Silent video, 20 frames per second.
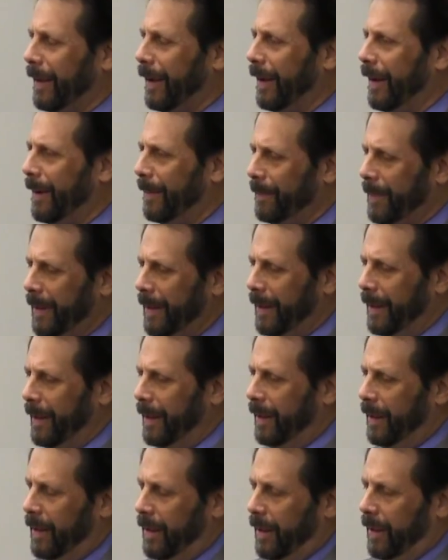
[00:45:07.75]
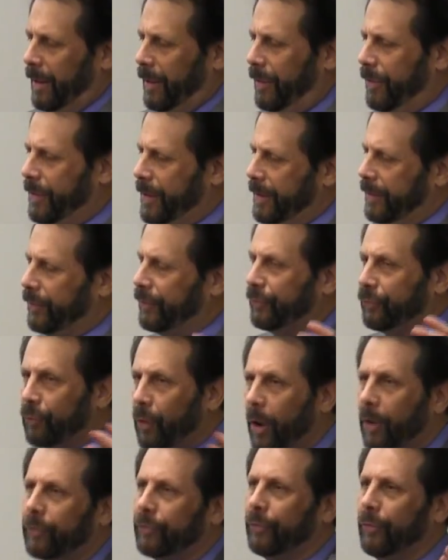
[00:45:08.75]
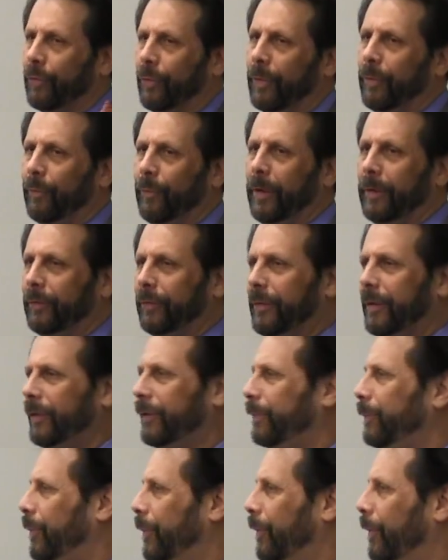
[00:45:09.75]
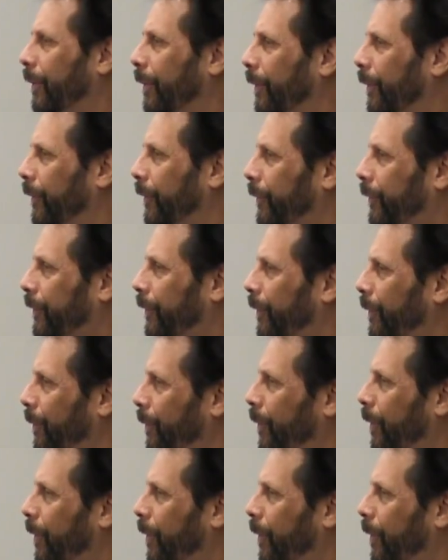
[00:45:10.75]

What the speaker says: the structure in which these murals